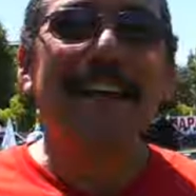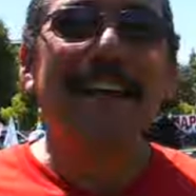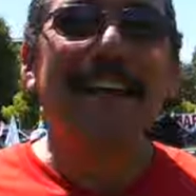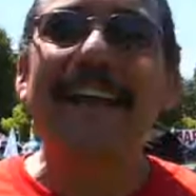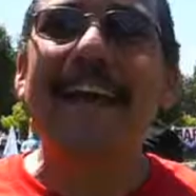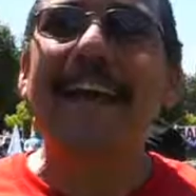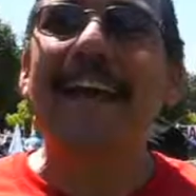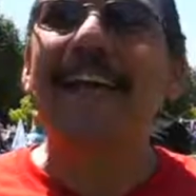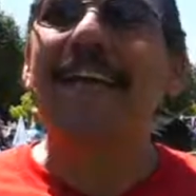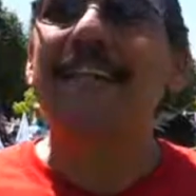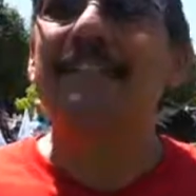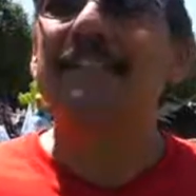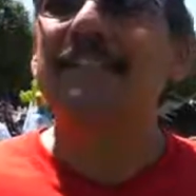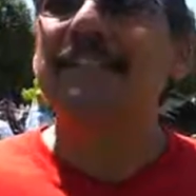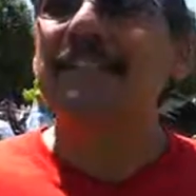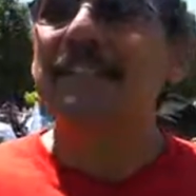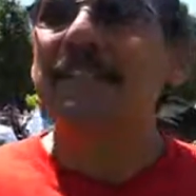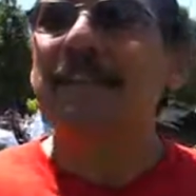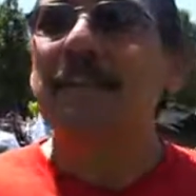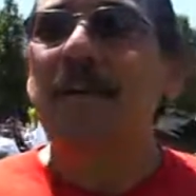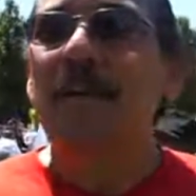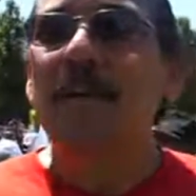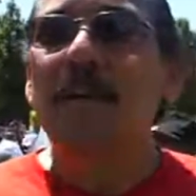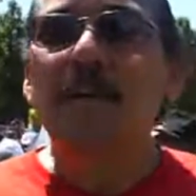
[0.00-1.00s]
Yeah.
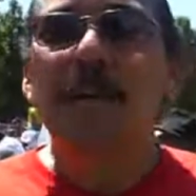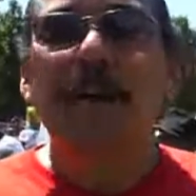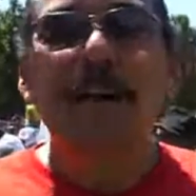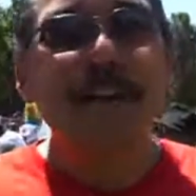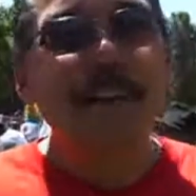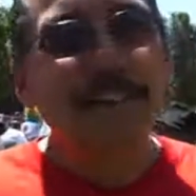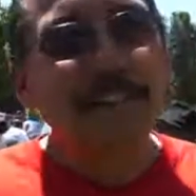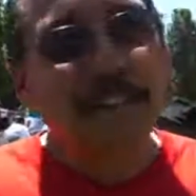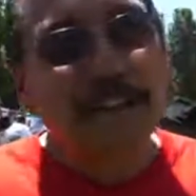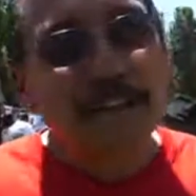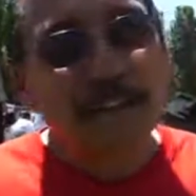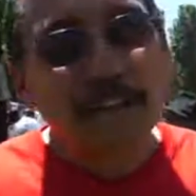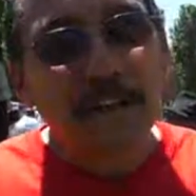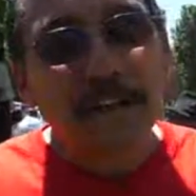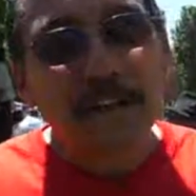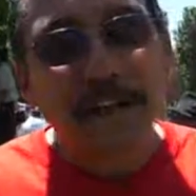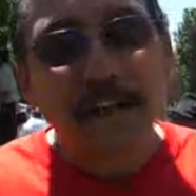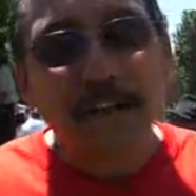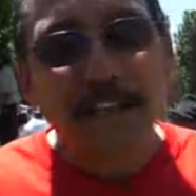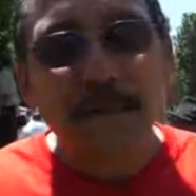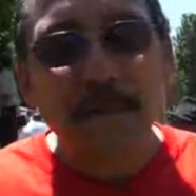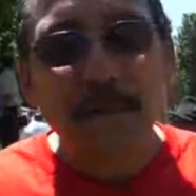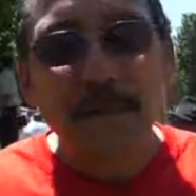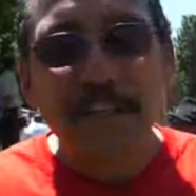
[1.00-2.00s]
Well,
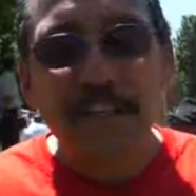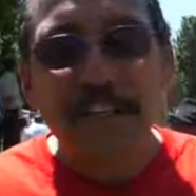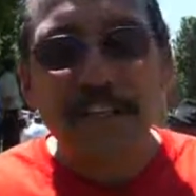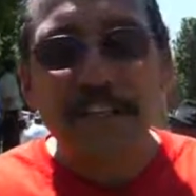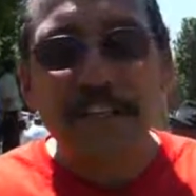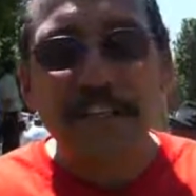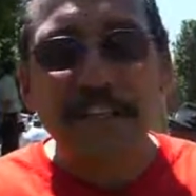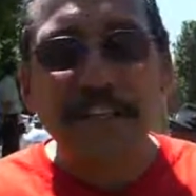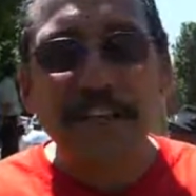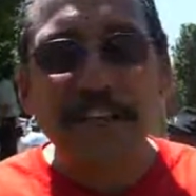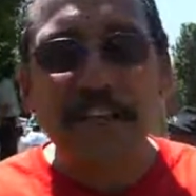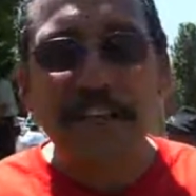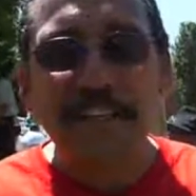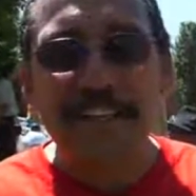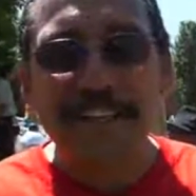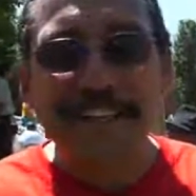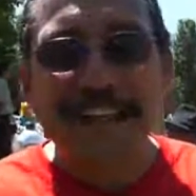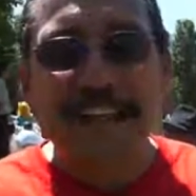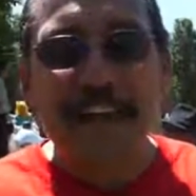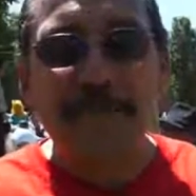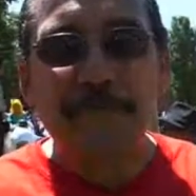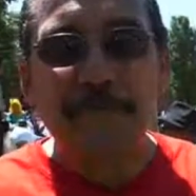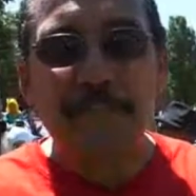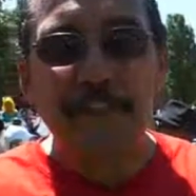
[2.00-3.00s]
as we can see,
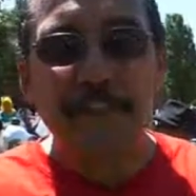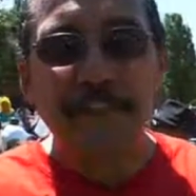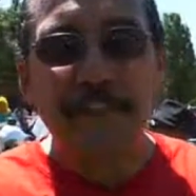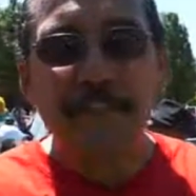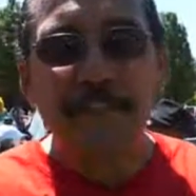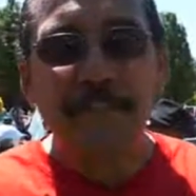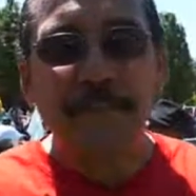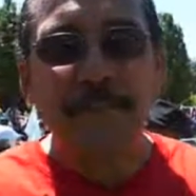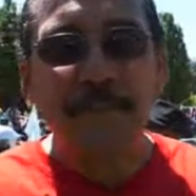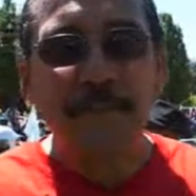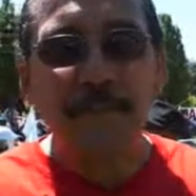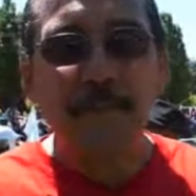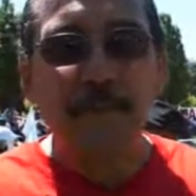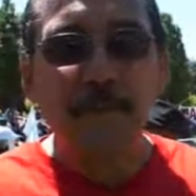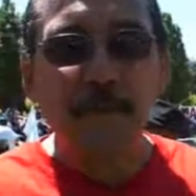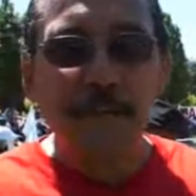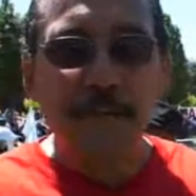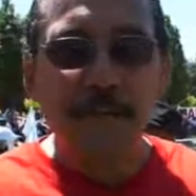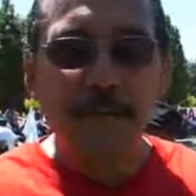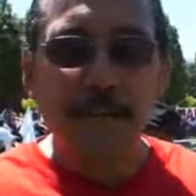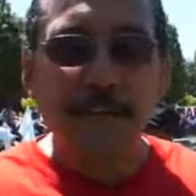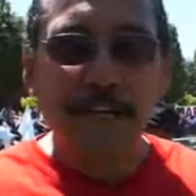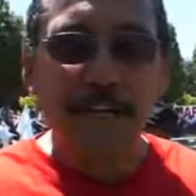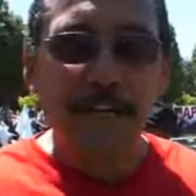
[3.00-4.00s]
NAFTA, the free
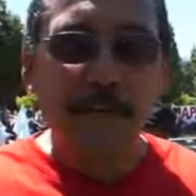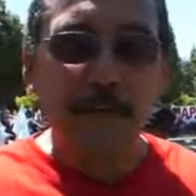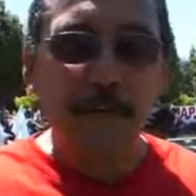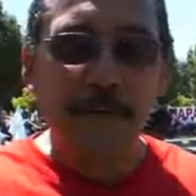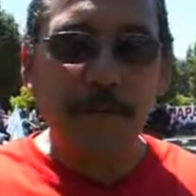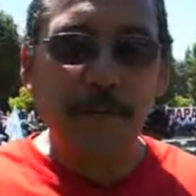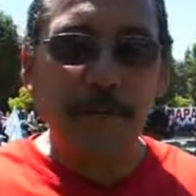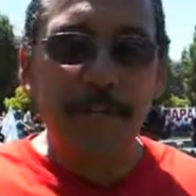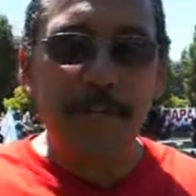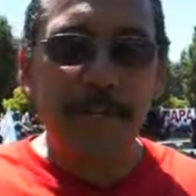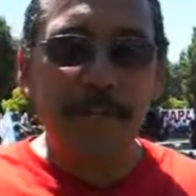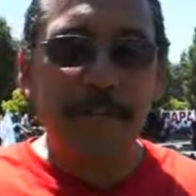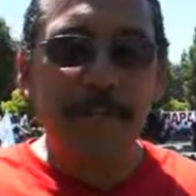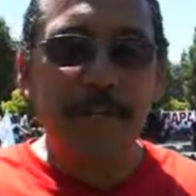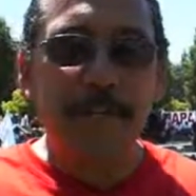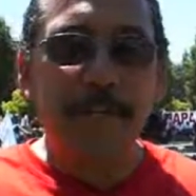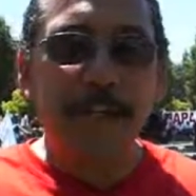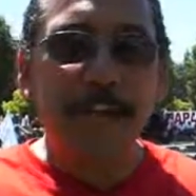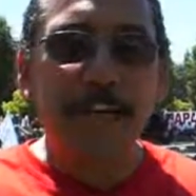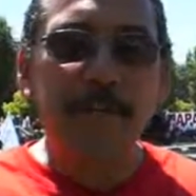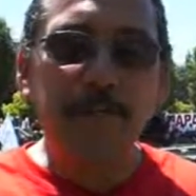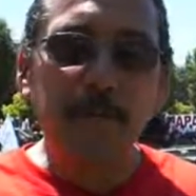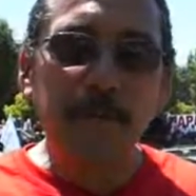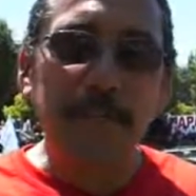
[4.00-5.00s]
trade agreement,
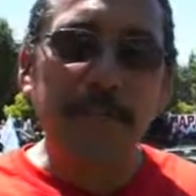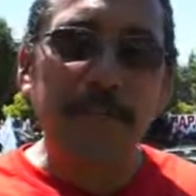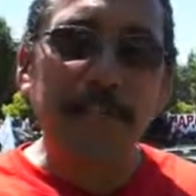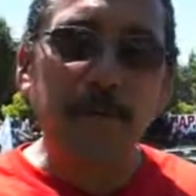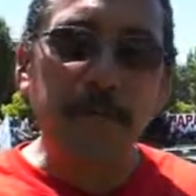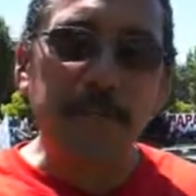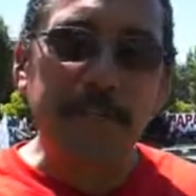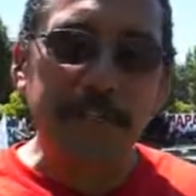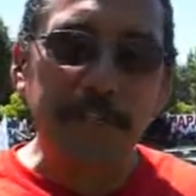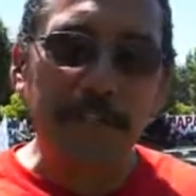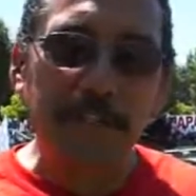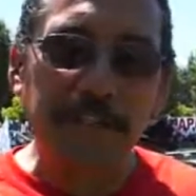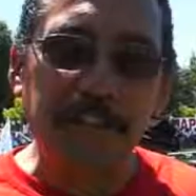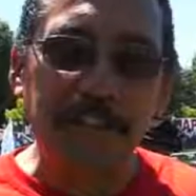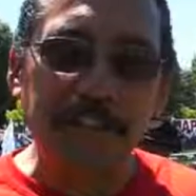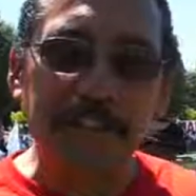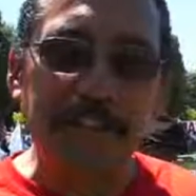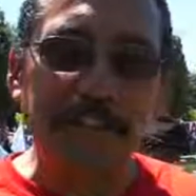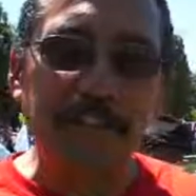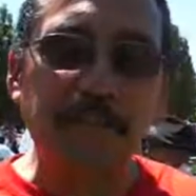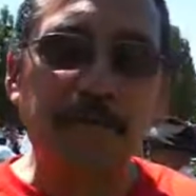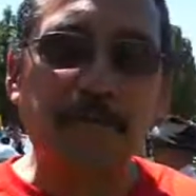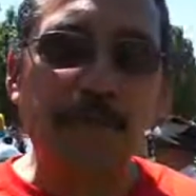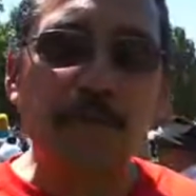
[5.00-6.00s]
has really
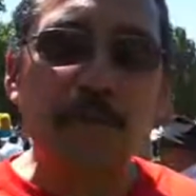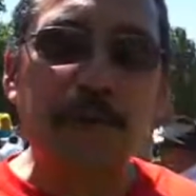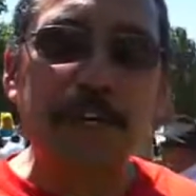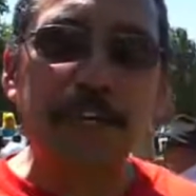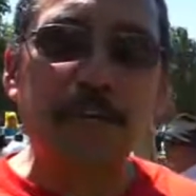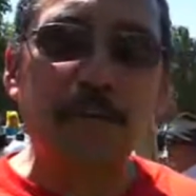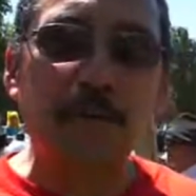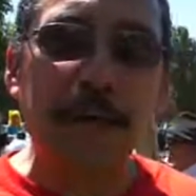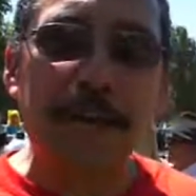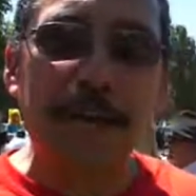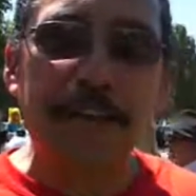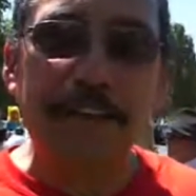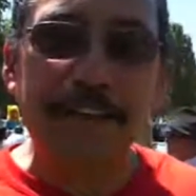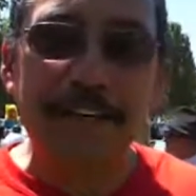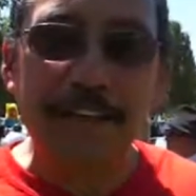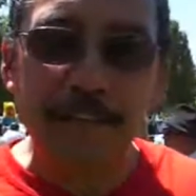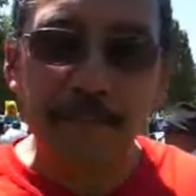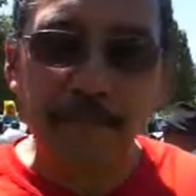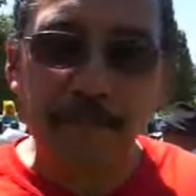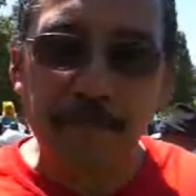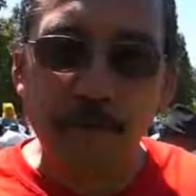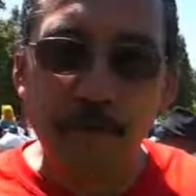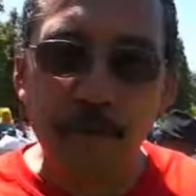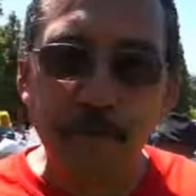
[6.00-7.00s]
resulted in free trade in
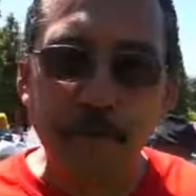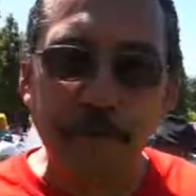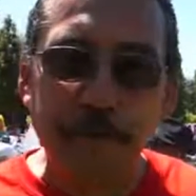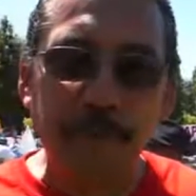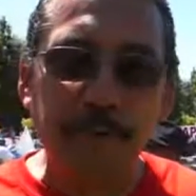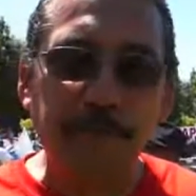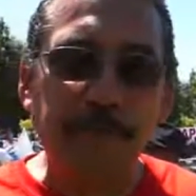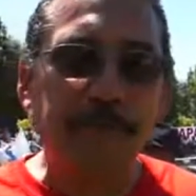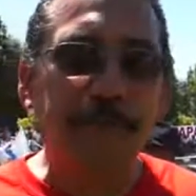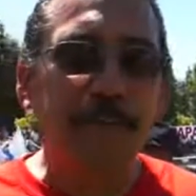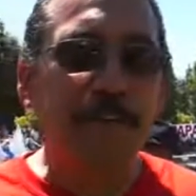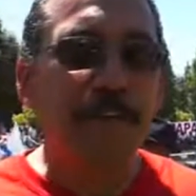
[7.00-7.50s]
the form of